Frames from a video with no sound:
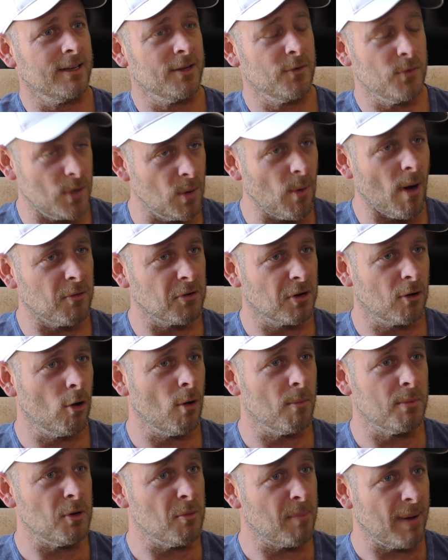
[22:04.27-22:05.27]
When you own a
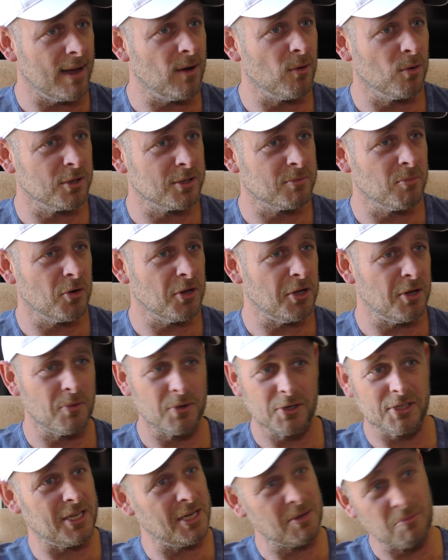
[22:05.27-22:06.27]
club and you pay all this money, you
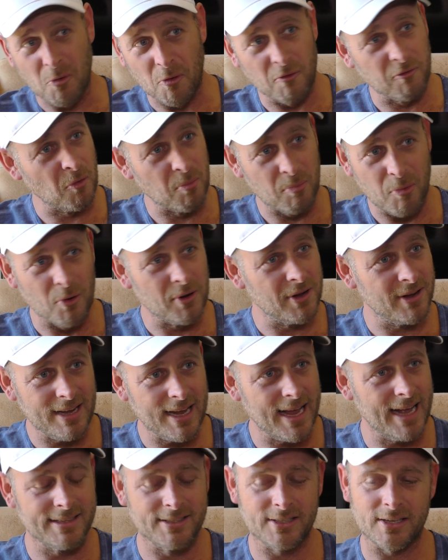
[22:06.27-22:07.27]
want to see the more football you can
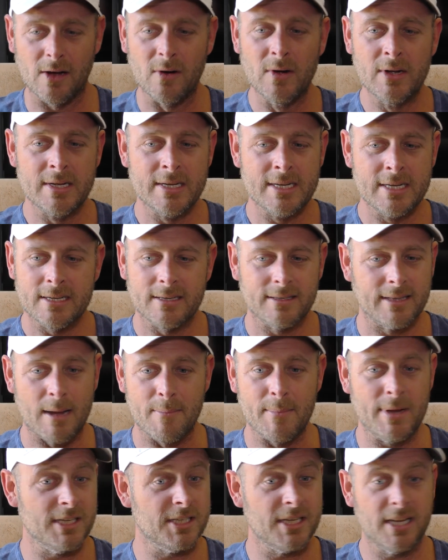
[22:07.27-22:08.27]
get. So
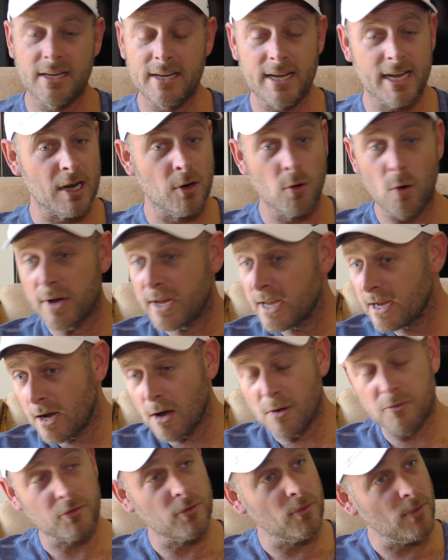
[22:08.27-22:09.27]
that means either you get lucky and
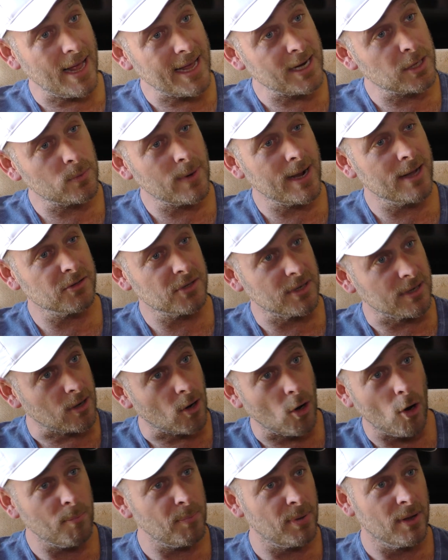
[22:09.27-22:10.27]
go through later rounds in the
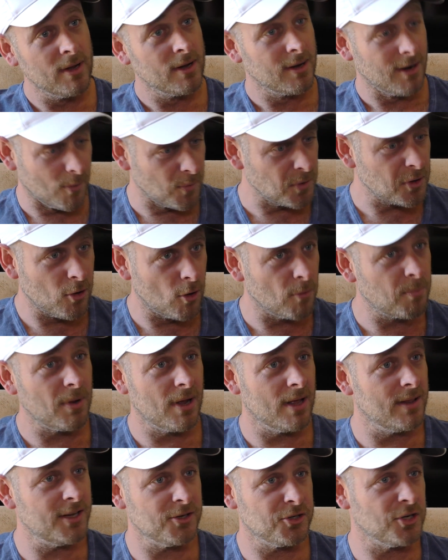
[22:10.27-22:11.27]
cup, or with a cup
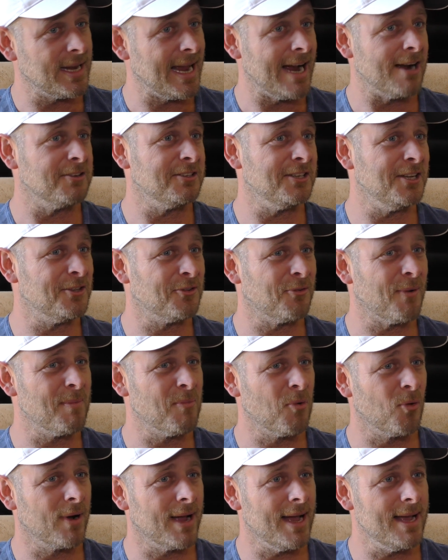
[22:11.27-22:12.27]
like this, you're guaranteed three
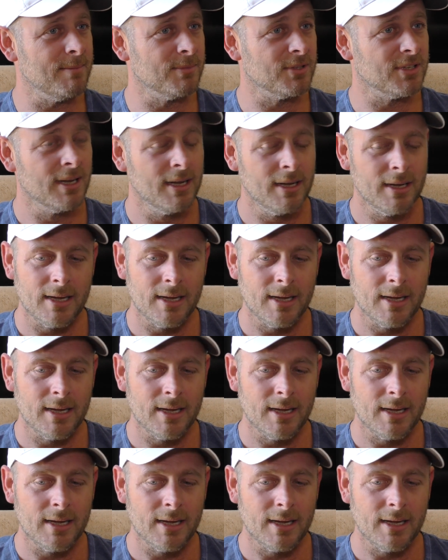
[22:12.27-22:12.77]
more games.